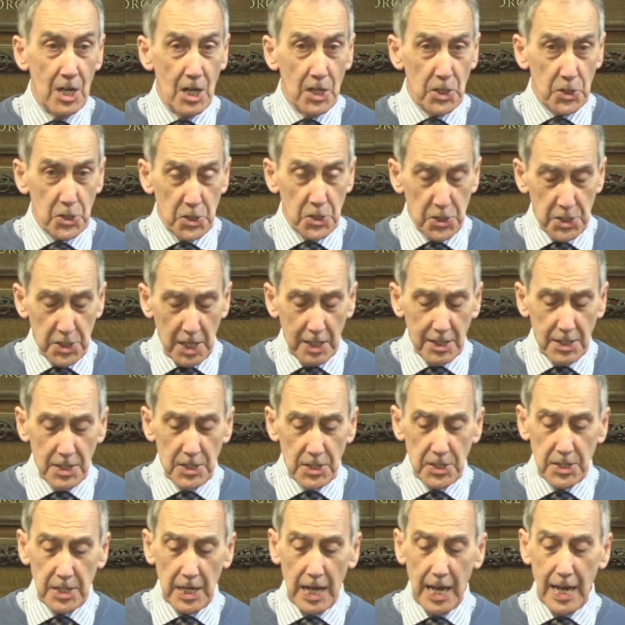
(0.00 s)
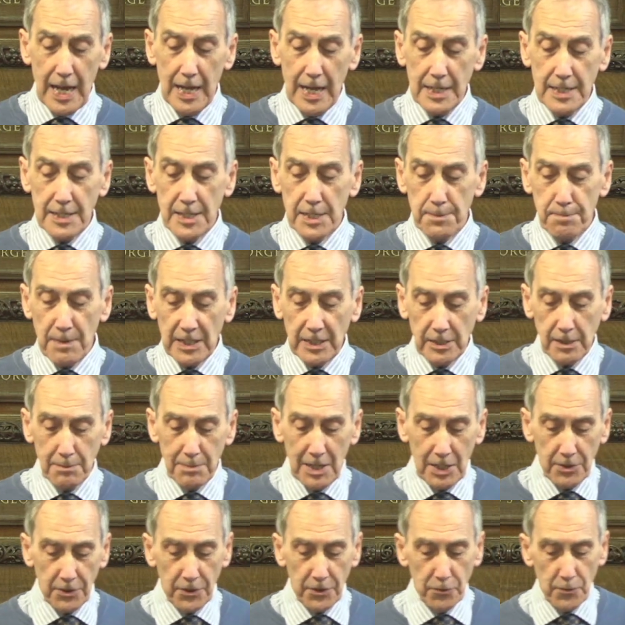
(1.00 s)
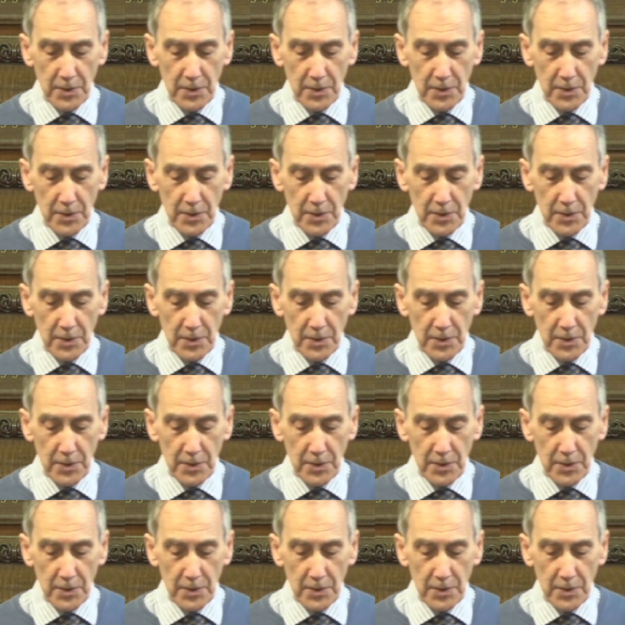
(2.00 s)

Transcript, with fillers: sons and speaks about the